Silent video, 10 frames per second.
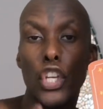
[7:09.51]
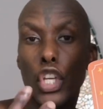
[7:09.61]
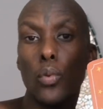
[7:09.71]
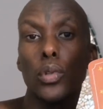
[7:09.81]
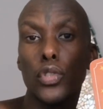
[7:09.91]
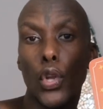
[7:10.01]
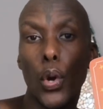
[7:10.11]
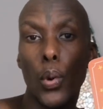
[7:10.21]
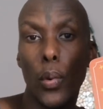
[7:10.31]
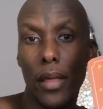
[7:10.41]
You will
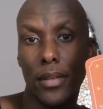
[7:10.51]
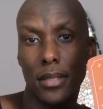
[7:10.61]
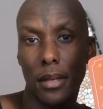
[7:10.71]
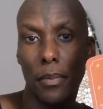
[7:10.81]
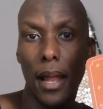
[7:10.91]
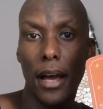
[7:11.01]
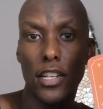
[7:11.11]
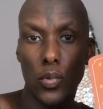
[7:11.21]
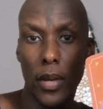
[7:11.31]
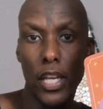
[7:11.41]
know where this
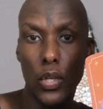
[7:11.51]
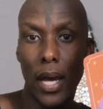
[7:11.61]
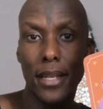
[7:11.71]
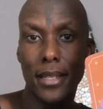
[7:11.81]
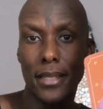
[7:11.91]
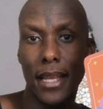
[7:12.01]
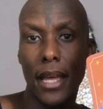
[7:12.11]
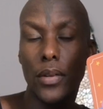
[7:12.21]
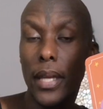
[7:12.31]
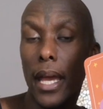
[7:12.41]
applies, where you
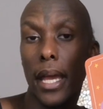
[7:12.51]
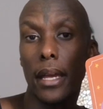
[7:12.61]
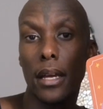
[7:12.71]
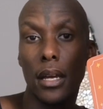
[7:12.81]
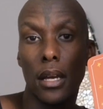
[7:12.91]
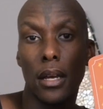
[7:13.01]
understand, okay,